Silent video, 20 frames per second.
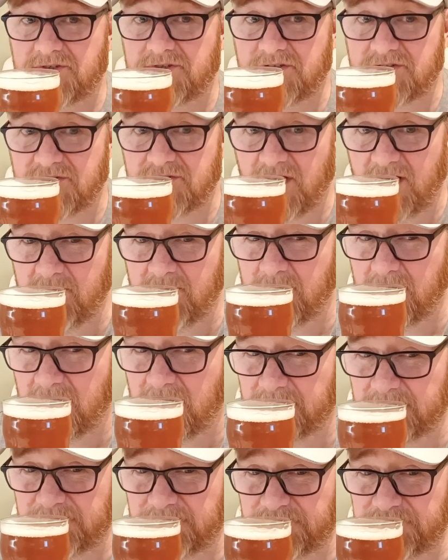describing
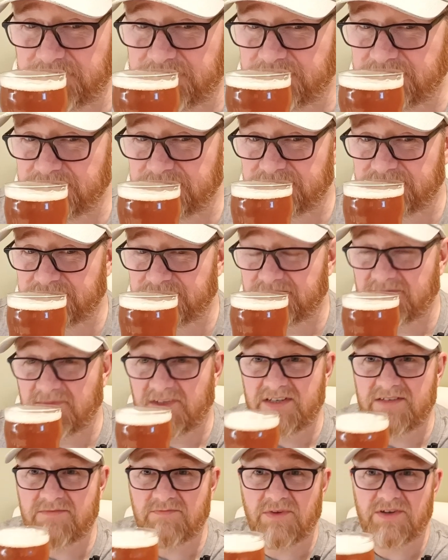it,
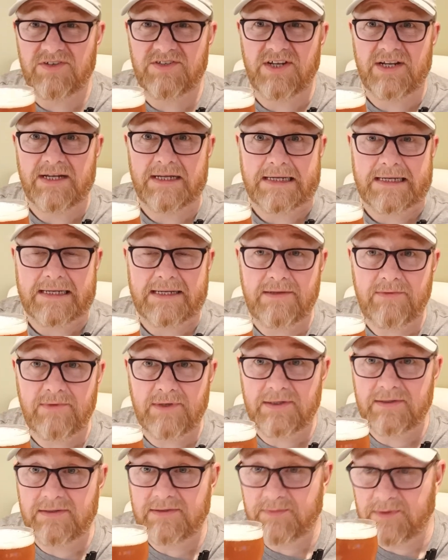there isn't much in it anyway.